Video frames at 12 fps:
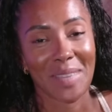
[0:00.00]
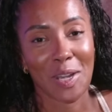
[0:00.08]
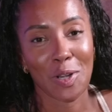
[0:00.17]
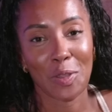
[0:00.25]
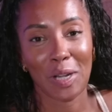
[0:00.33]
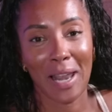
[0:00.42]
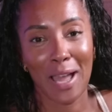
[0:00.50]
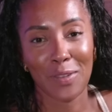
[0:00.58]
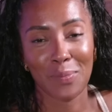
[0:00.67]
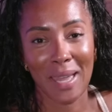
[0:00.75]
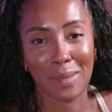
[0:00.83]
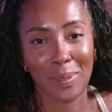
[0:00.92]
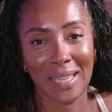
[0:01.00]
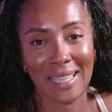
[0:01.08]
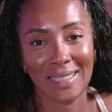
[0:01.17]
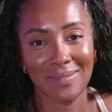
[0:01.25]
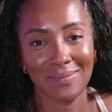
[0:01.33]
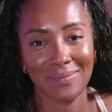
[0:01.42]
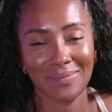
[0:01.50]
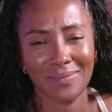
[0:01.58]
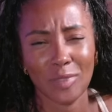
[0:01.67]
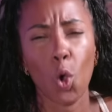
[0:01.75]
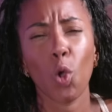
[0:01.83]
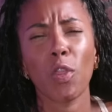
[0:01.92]
In another life, maybe.
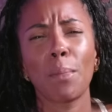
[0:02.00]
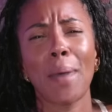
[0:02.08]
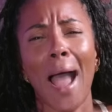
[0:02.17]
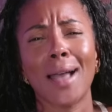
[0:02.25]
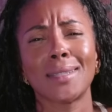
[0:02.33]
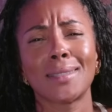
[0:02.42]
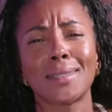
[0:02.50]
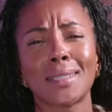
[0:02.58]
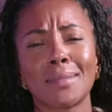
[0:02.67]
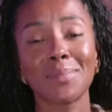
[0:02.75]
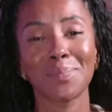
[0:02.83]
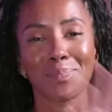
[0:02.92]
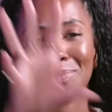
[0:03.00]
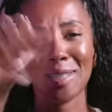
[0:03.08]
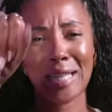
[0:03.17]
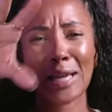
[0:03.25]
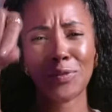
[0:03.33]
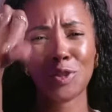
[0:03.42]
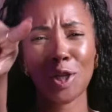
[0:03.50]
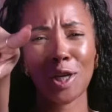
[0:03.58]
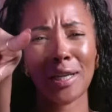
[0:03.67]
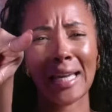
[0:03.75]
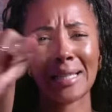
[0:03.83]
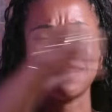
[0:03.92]
All the best. Safe
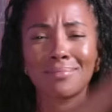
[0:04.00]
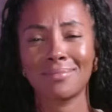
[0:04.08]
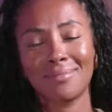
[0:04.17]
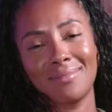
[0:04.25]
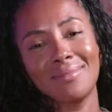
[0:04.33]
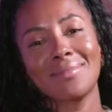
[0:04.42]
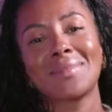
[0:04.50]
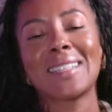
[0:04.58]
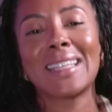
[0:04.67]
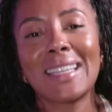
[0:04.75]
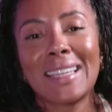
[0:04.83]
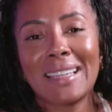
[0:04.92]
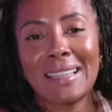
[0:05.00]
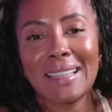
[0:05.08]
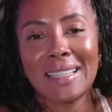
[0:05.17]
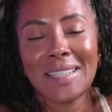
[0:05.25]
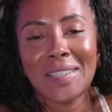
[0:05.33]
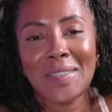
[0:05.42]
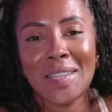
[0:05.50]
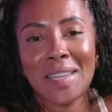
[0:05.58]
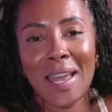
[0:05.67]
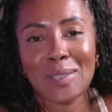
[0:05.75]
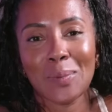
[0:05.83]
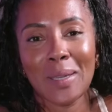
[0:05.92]
journey. See you
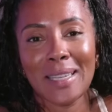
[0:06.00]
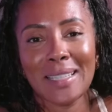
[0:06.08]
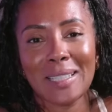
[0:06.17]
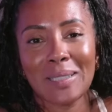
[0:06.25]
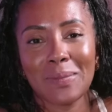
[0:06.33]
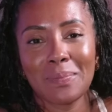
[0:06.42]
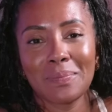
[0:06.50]
next week.